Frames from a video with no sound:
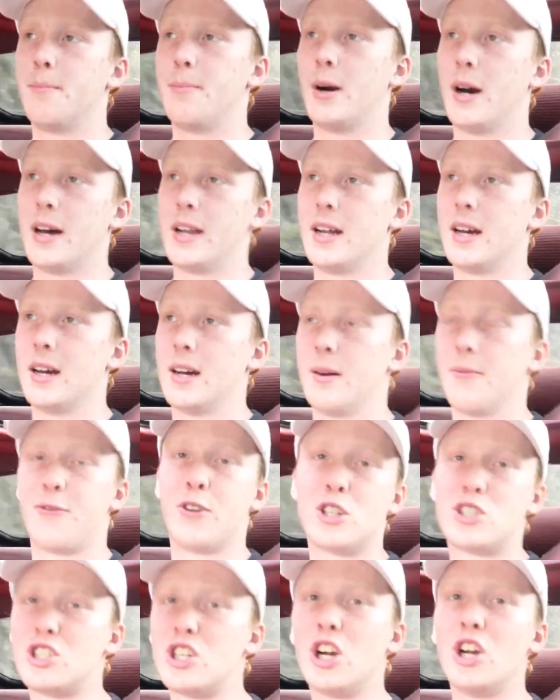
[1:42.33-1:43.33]
But
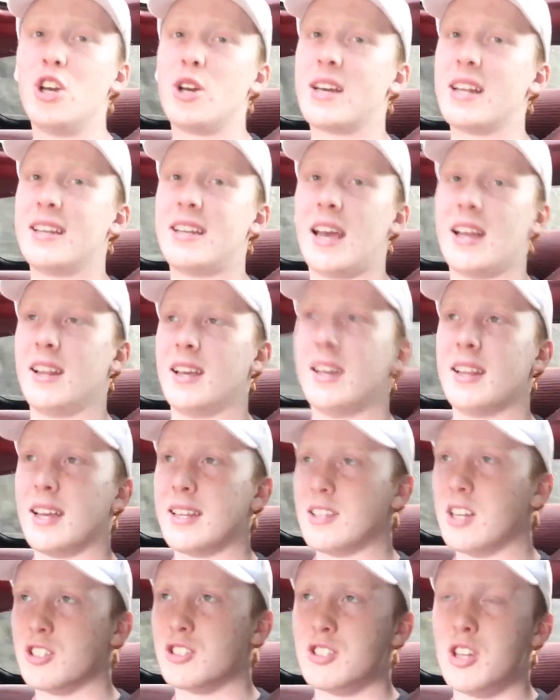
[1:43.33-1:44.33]
for sure you can daily it.
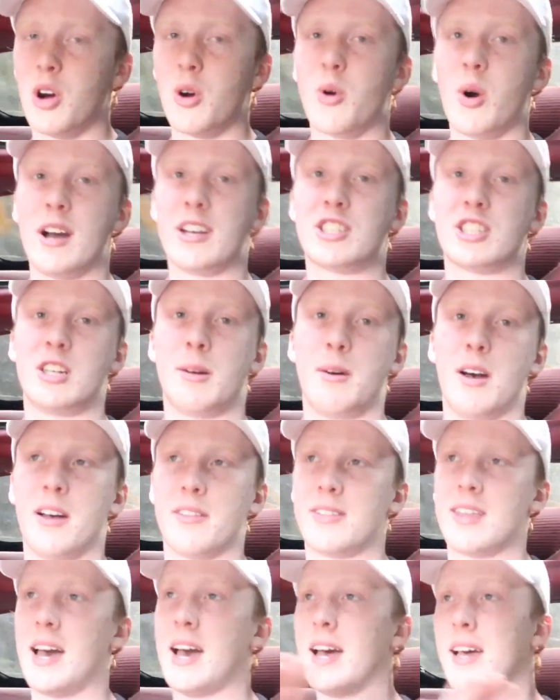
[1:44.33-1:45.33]
Like, there's no question
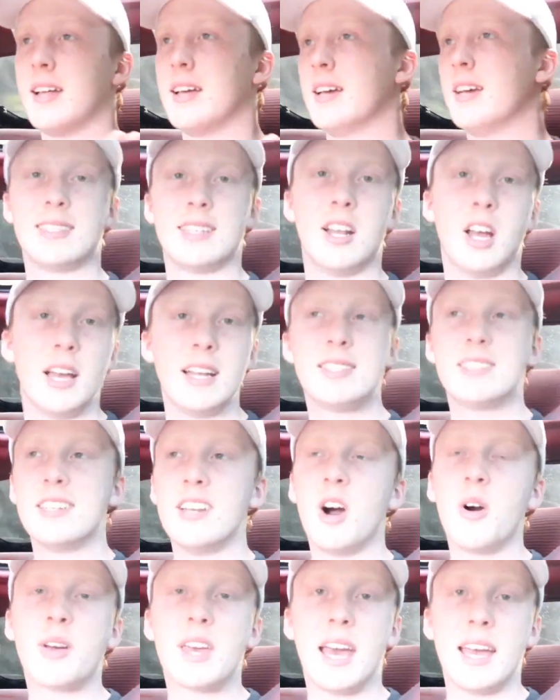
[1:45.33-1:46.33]
about that. It's
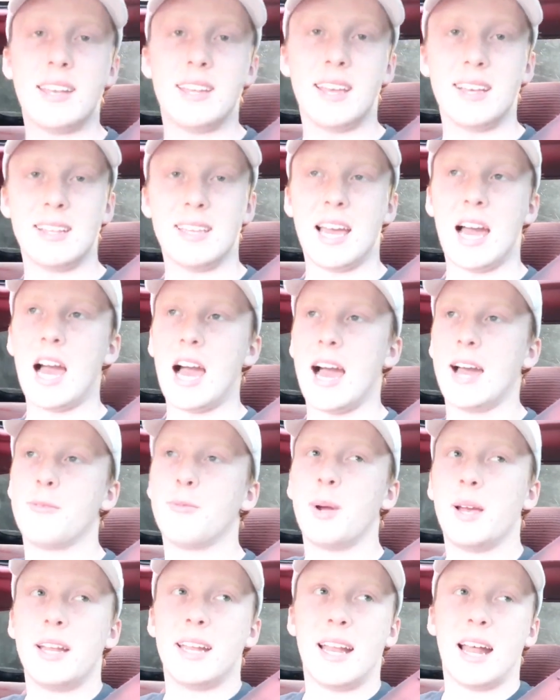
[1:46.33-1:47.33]
an okay daily.
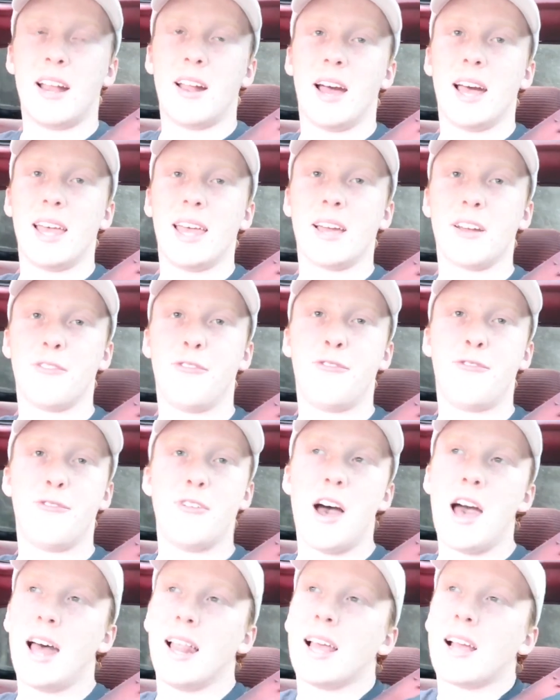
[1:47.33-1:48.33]
I'd rate it at like a
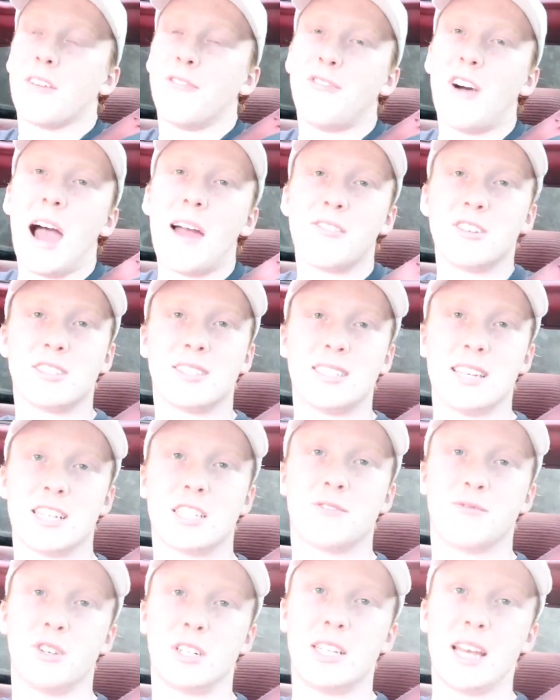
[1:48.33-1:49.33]
5 or
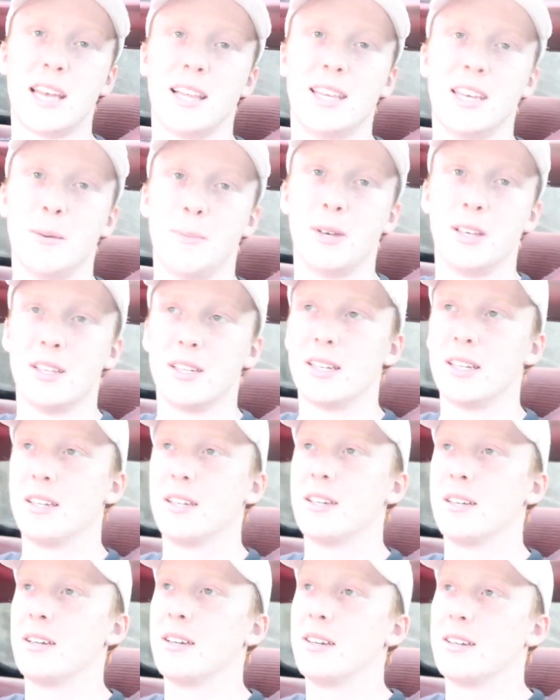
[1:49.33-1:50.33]
6 for daily ability,
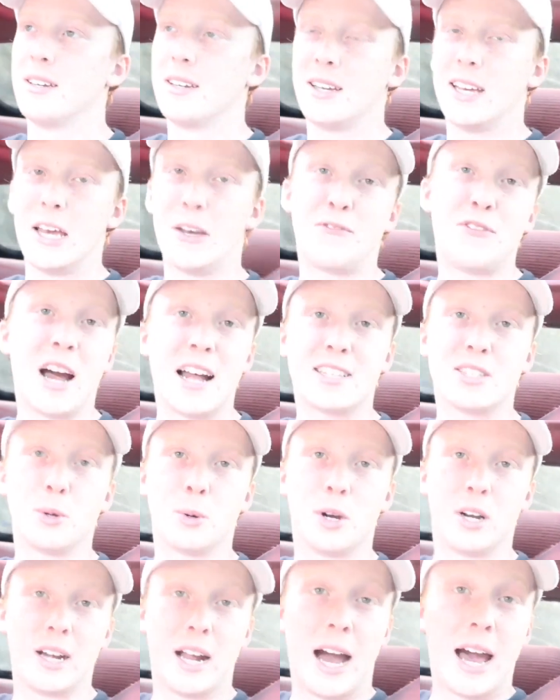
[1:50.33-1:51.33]
if that's a
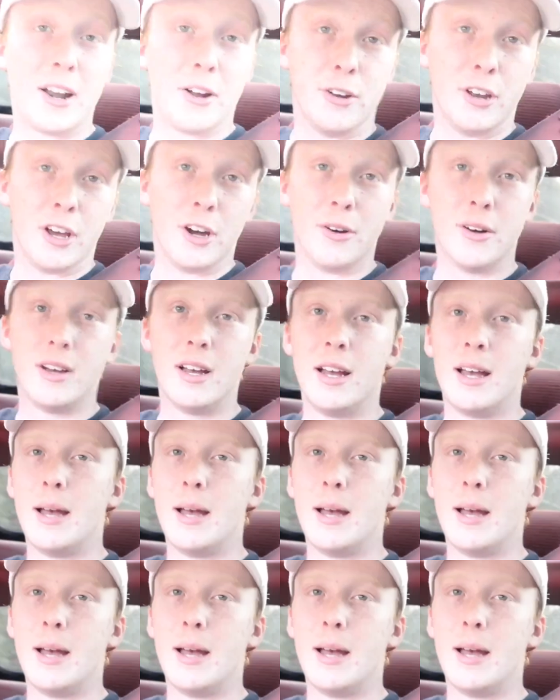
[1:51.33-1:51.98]
word. I don't know.